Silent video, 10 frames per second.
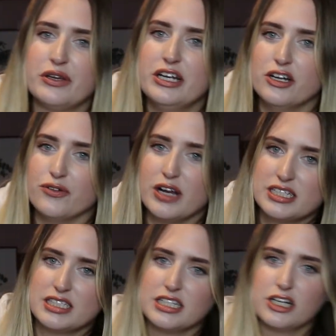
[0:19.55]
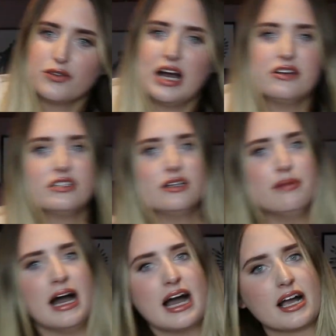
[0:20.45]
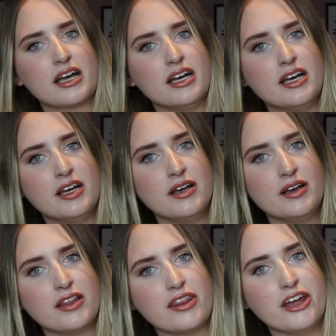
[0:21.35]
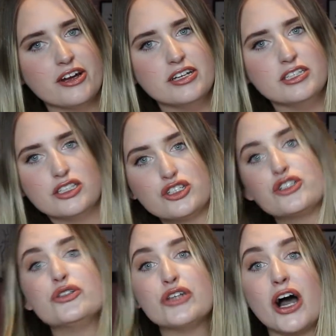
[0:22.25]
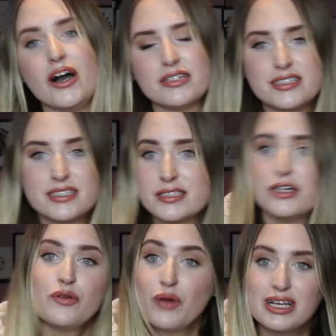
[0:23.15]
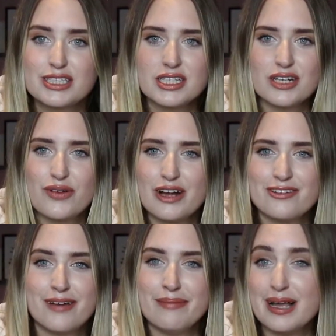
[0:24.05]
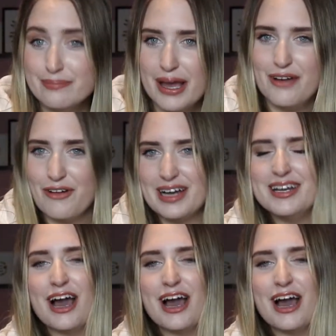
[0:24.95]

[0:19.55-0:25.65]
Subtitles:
you hear rustling around in the back. There is two dogs wrestling around on my bed right